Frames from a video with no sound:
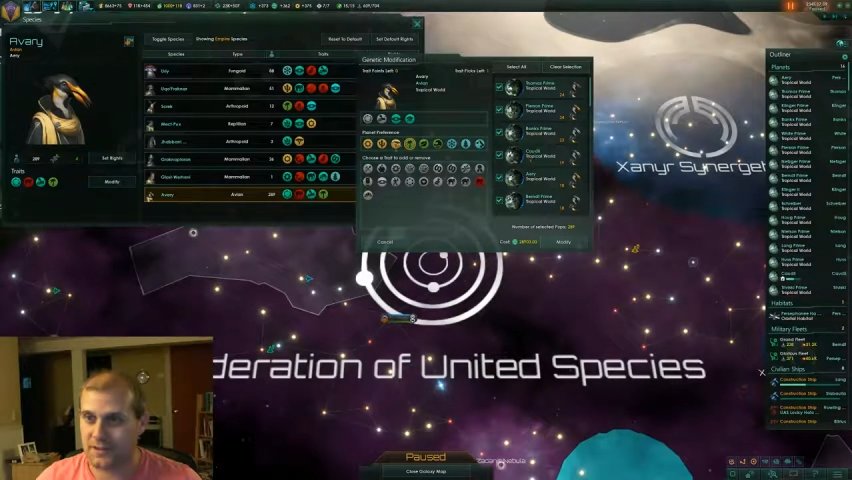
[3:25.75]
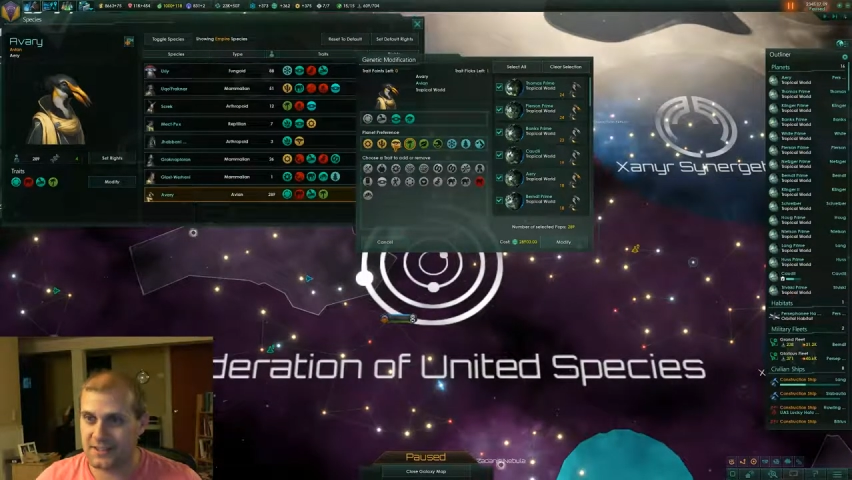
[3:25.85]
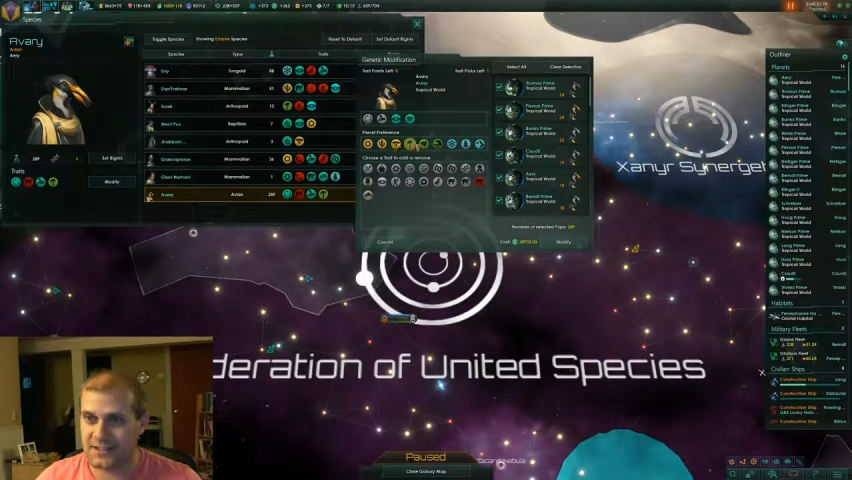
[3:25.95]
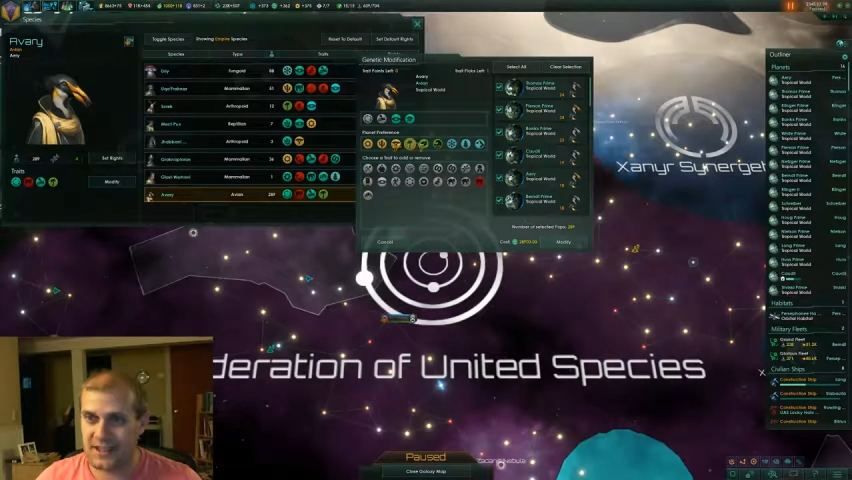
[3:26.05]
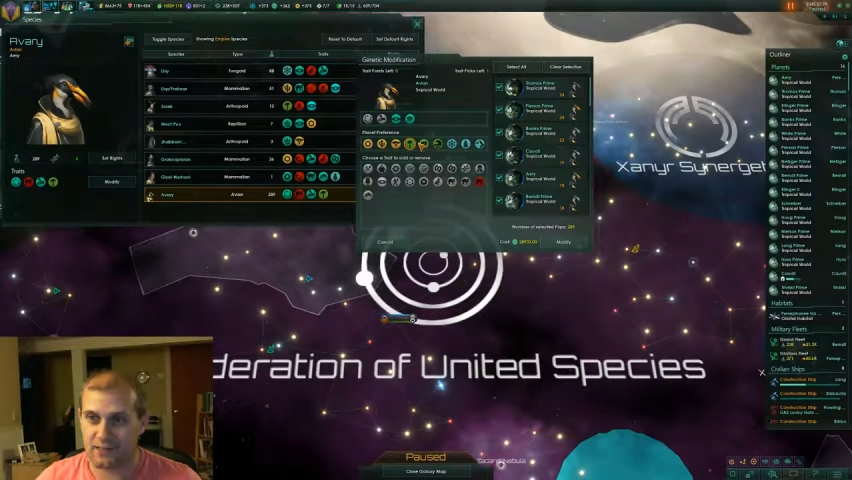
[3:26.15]
it's
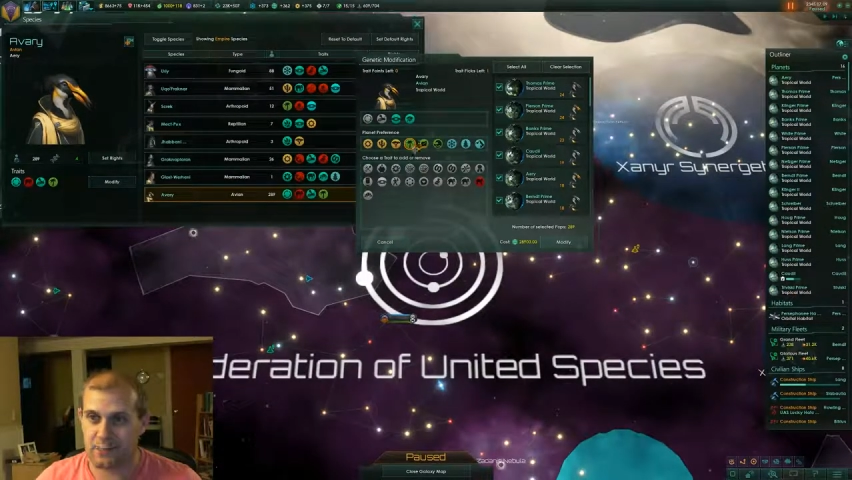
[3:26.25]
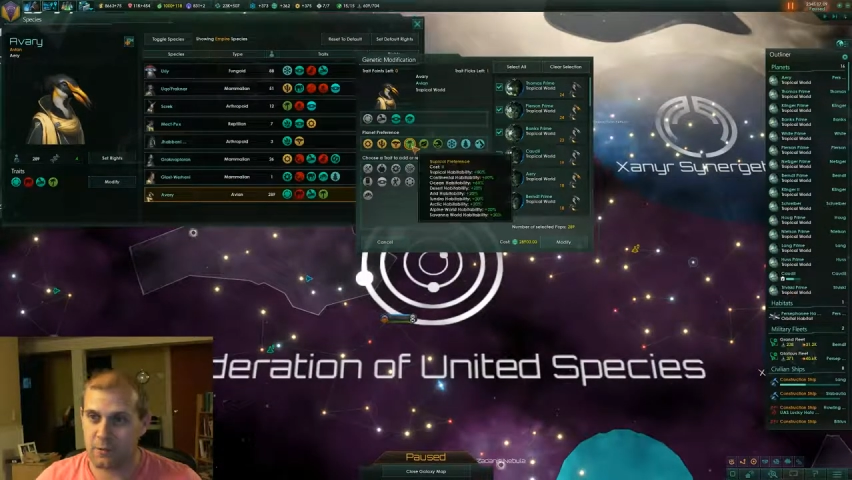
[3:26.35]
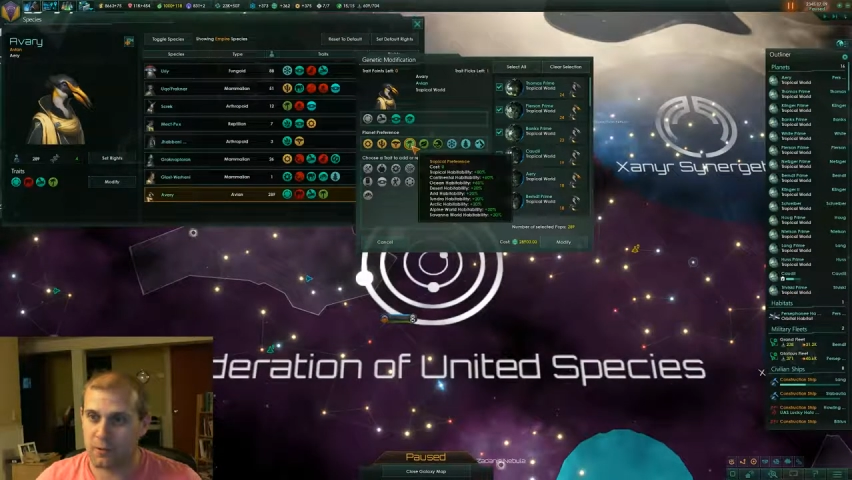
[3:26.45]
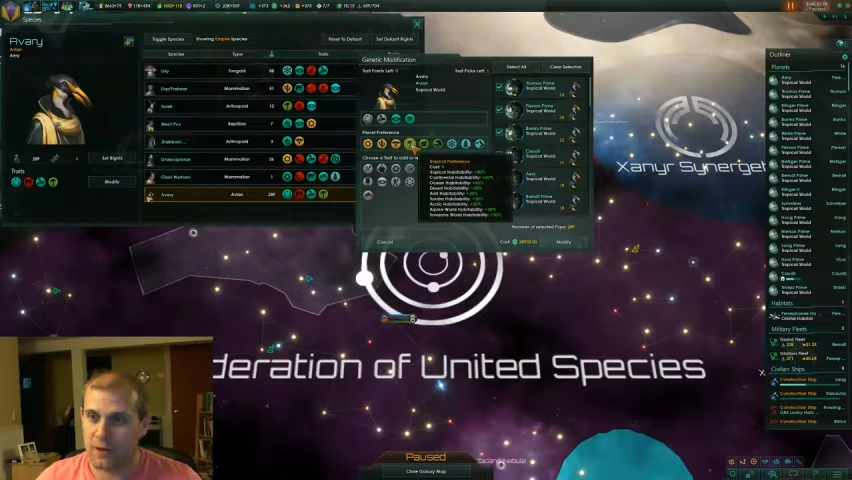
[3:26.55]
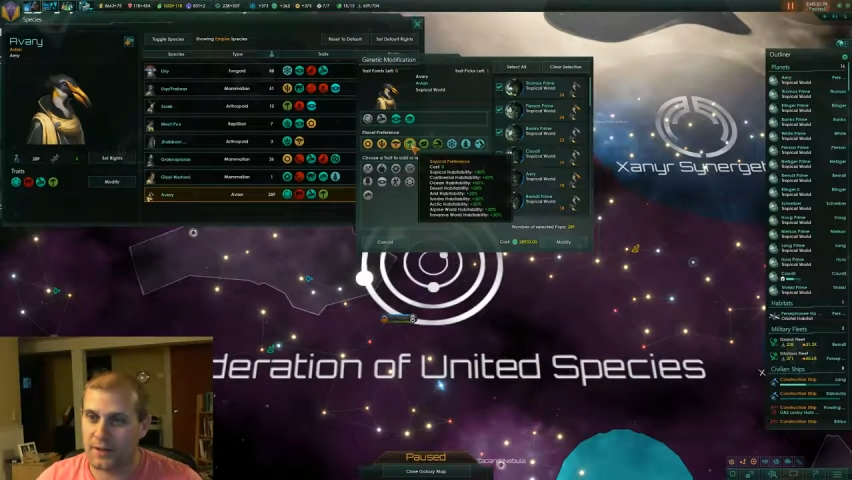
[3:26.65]
exactly what we
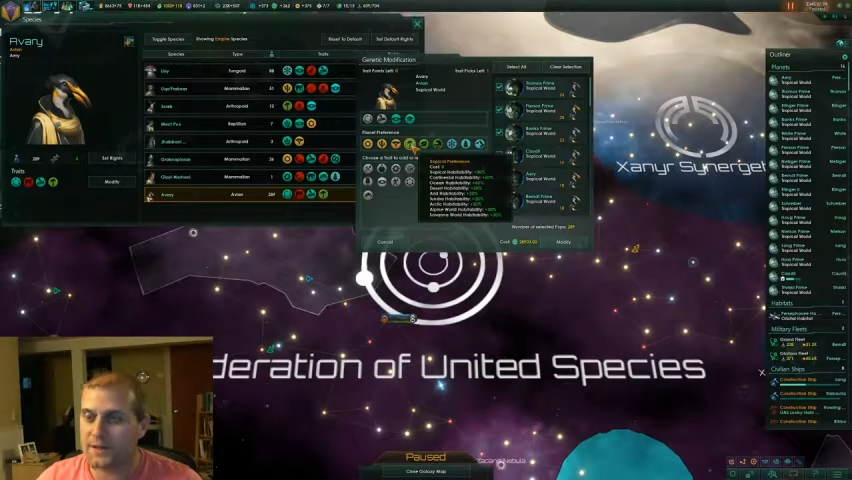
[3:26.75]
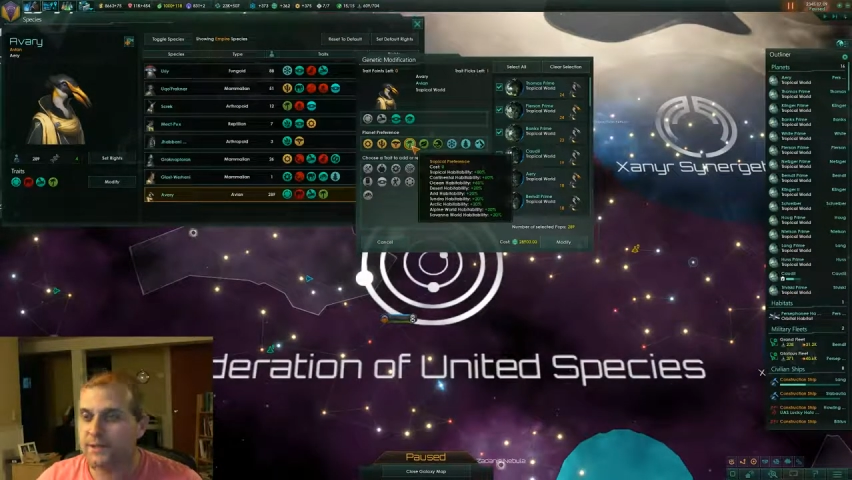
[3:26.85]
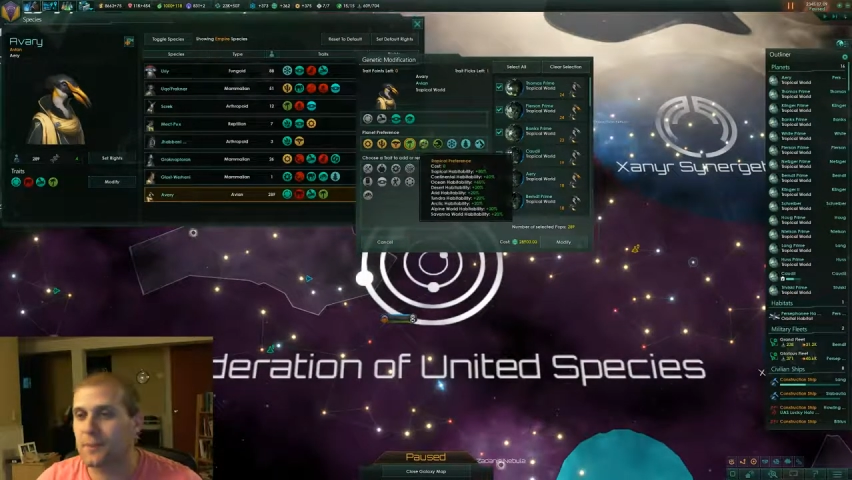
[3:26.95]
want, so.